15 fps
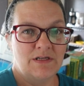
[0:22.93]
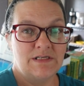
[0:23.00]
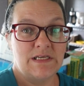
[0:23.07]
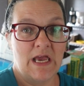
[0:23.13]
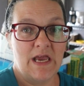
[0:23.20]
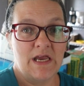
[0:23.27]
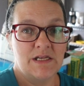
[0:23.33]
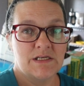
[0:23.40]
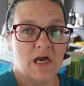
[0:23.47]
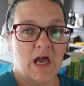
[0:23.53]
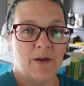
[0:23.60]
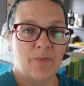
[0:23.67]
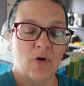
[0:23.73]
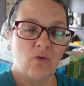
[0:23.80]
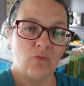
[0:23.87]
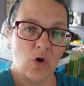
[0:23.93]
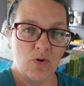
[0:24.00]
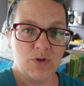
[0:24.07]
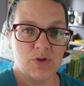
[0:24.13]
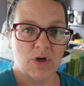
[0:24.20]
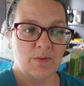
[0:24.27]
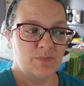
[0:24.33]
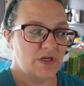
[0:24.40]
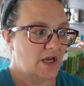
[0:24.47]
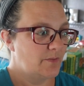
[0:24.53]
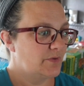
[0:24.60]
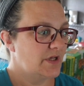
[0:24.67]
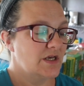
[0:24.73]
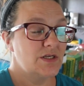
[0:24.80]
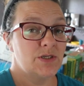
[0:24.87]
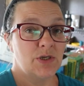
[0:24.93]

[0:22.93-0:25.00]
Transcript: day type road trip type things.